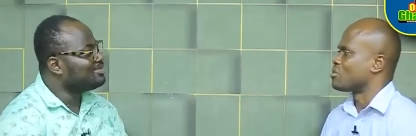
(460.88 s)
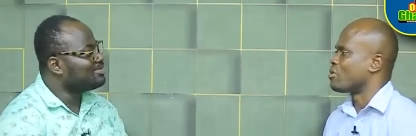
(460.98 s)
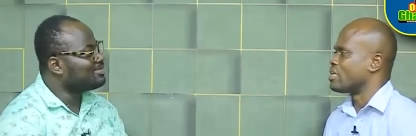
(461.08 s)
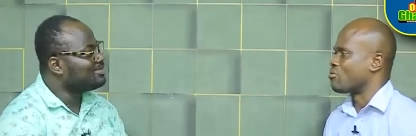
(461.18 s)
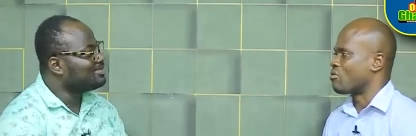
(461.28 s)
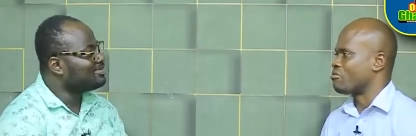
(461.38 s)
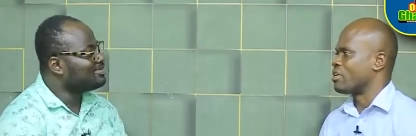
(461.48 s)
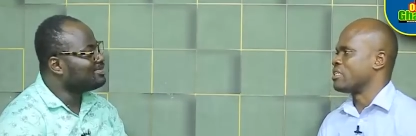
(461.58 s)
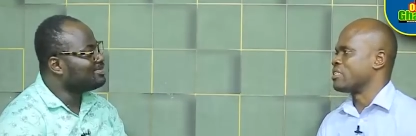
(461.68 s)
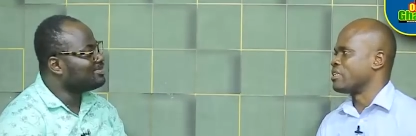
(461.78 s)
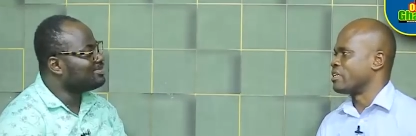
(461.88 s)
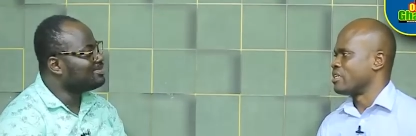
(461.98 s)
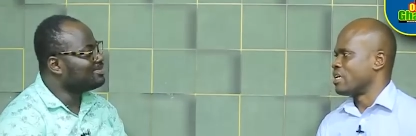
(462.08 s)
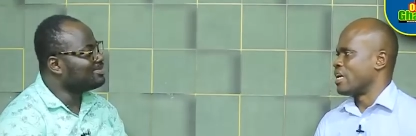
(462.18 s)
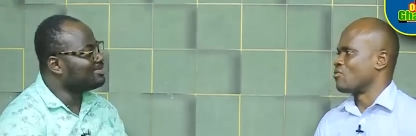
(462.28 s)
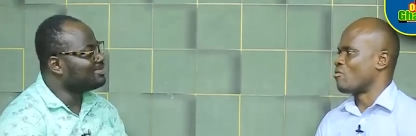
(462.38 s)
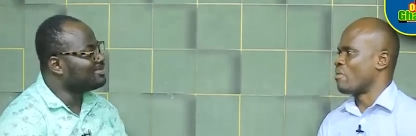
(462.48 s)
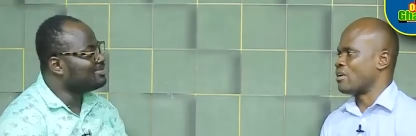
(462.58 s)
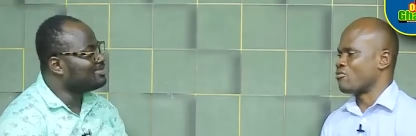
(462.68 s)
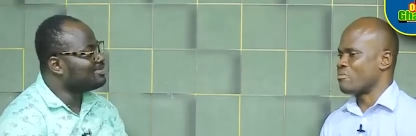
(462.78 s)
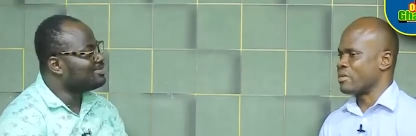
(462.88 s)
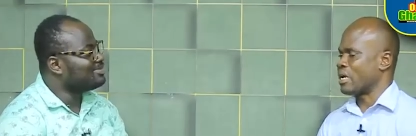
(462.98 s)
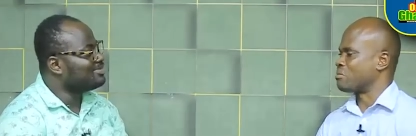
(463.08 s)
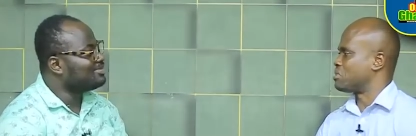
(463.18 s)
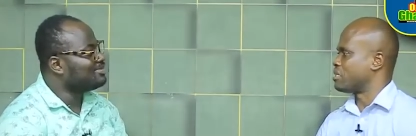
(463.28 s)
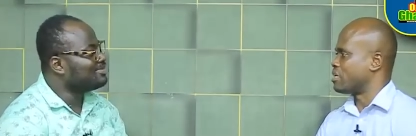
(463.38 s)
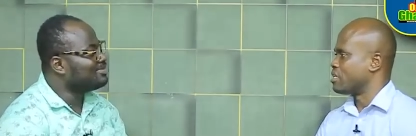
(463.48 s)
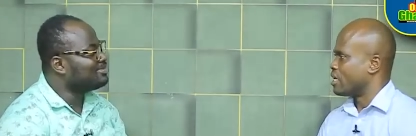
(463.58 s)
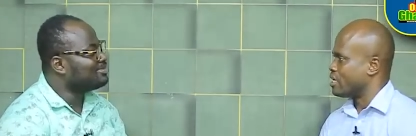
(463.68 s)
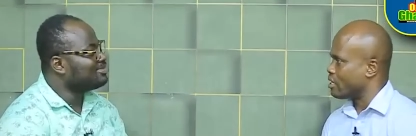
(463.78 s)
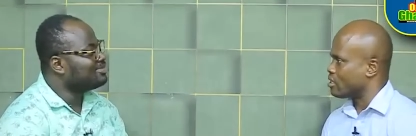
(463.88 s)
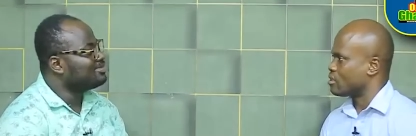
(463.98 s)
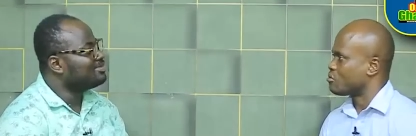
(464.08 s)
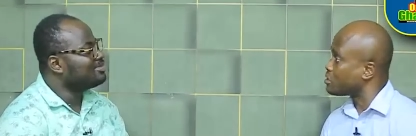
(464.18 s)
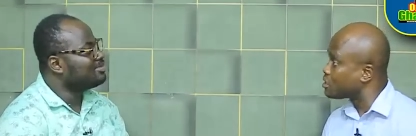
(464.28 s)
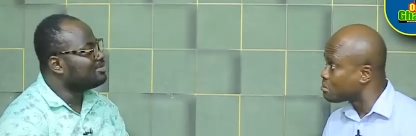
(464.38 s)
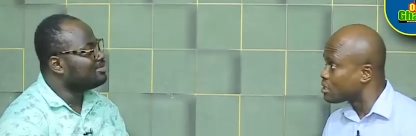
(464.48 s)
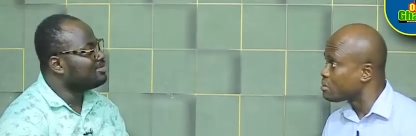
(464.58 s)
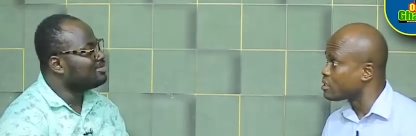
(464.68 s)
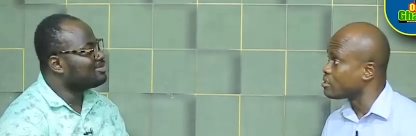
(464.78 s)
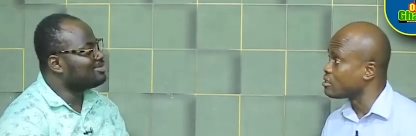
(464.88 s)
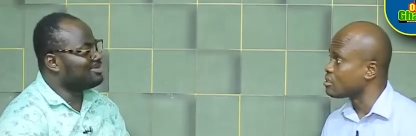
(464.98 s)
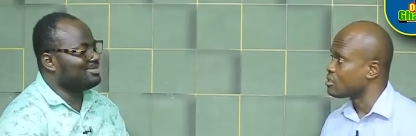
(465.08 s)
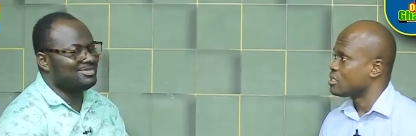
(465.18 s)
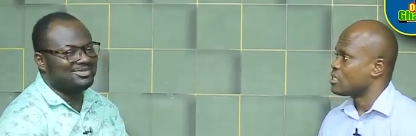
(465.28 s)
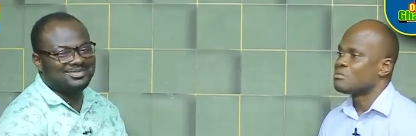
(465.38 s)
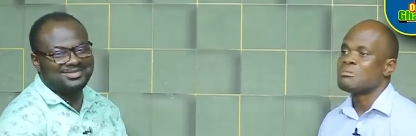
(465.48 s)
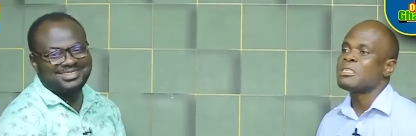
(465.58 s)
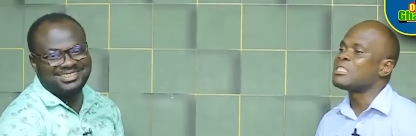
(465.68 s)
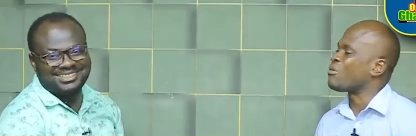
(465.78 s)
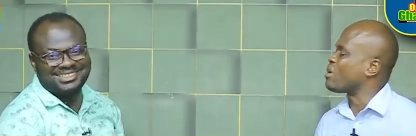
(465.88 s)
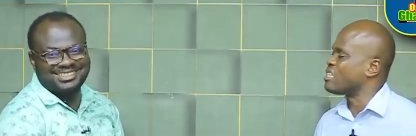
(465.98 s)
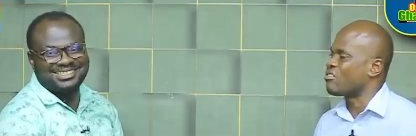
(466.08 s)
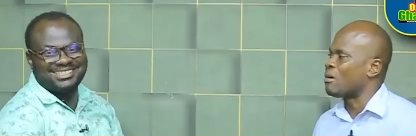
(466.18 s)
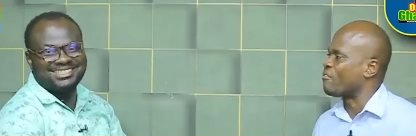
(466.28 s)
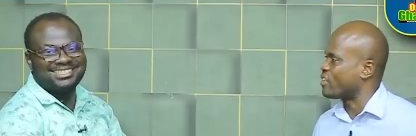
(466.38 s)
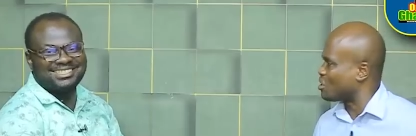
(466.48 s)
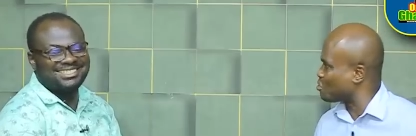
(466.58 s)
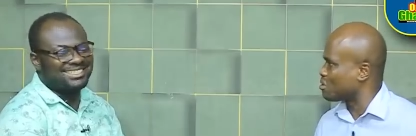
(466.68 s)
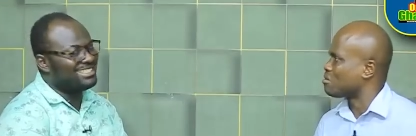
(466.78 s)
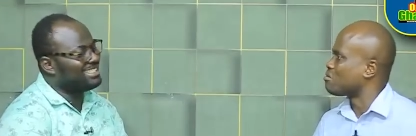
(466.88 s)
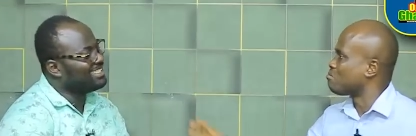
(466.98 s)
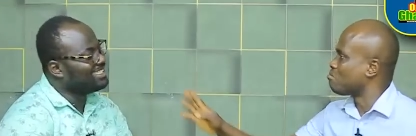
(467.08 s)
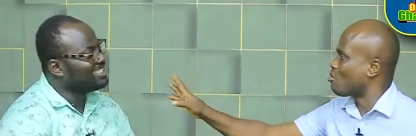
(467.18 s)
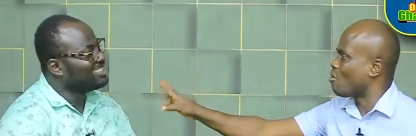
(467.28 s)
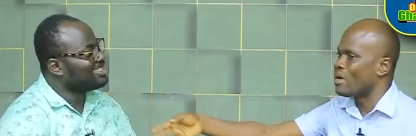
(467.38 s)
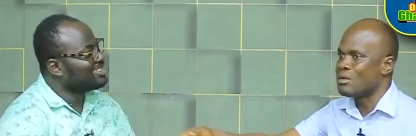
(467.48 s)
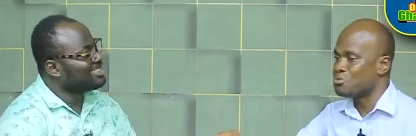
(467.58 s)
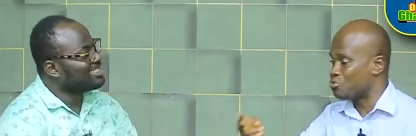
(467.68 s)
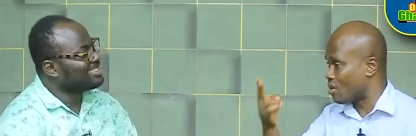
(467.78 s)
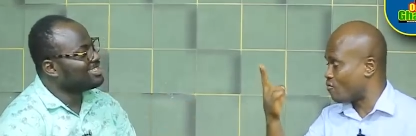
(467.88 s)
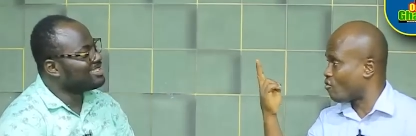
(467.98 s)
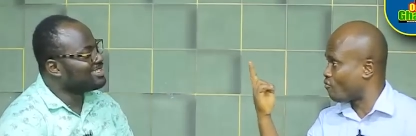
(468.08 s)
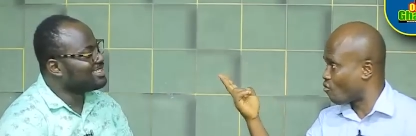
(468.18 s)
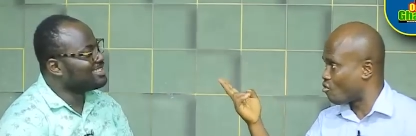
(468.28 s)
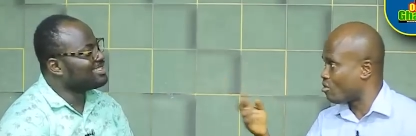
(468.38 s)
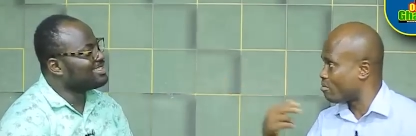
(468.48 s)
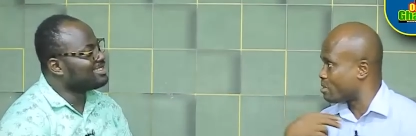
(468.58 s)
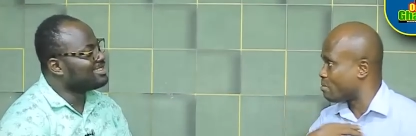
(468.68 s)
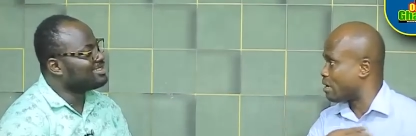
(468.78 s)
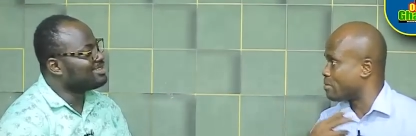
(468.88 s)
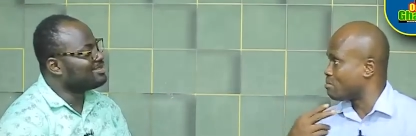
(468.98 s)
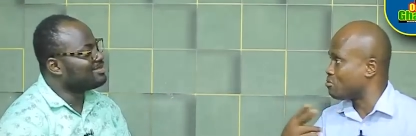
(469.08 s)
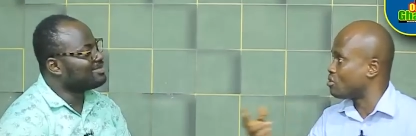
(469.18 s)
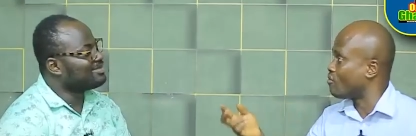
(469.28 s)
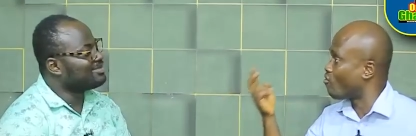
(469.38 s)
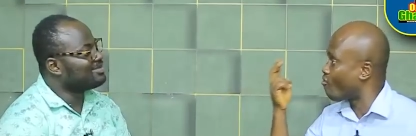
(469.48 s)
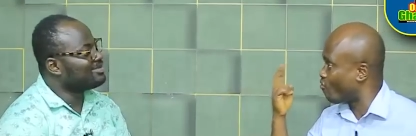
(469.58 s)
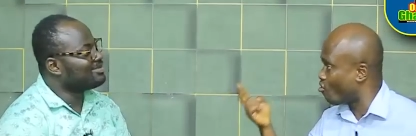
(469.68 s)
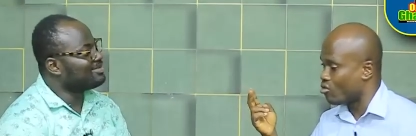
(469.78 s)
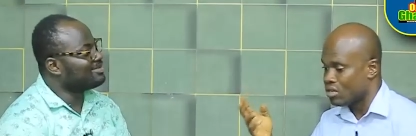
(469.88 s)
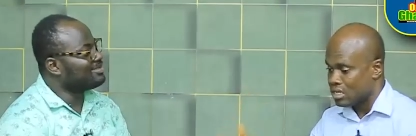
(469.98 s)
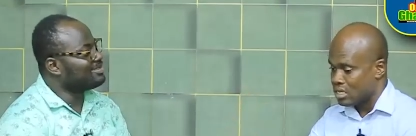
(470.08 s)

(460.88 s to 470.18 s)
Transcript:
Speaker 1: where they work with the and what banner can make up and Jimmy Simsy. To me, where they come out, Frel or Banner Bush and 4-4, Mamma and Bush and 4-4.